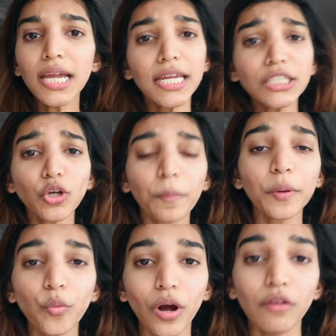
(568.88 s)
It is
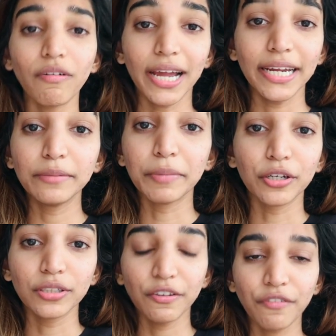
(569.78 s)
open worldwide
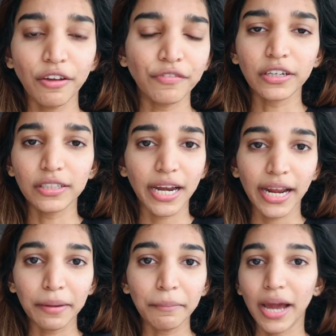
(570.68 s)
because I figured that
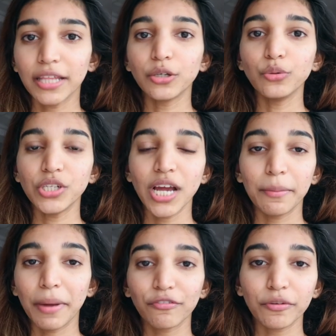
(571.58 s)
I can buy the Gucci
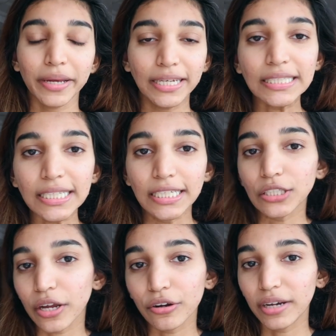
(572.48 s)
handbag from any city,
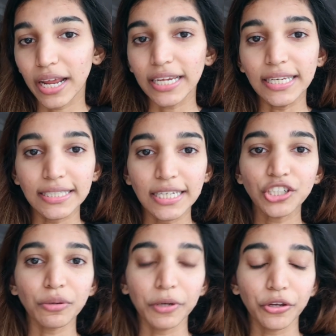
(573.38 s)
so I could like
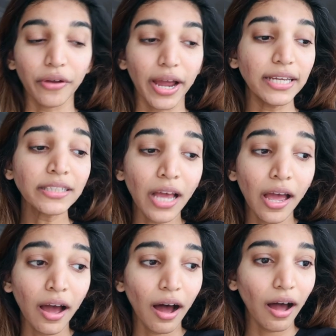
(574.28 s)
easily ship it to you guys.
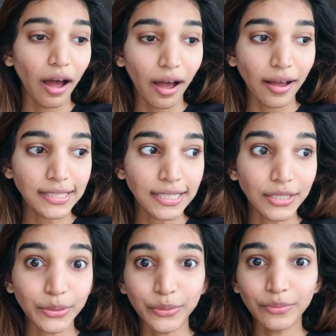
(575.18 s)

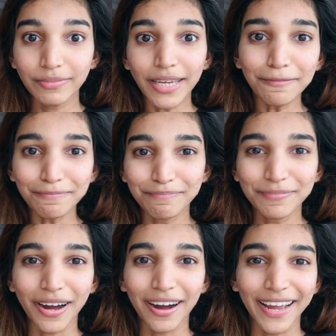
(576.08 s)
So yeah,
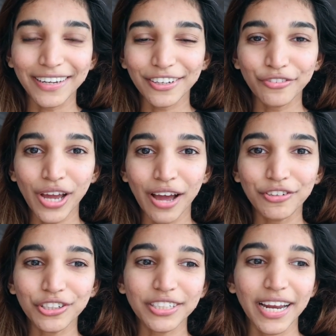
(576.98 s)
enter if you
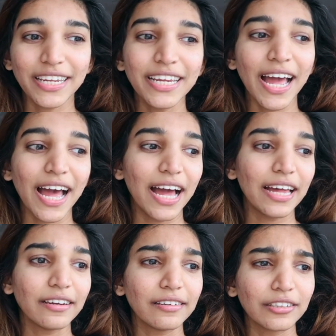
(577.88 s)
haven't already.
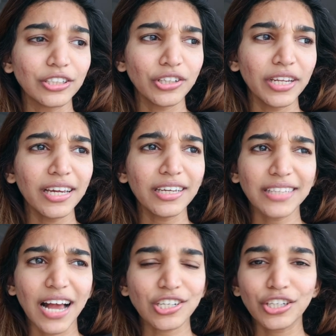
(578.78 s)
And today
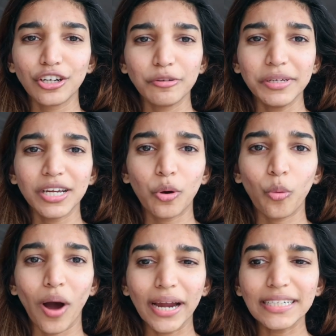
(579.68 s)
is actually going to be
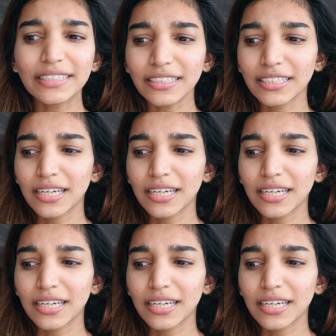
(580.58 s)
quite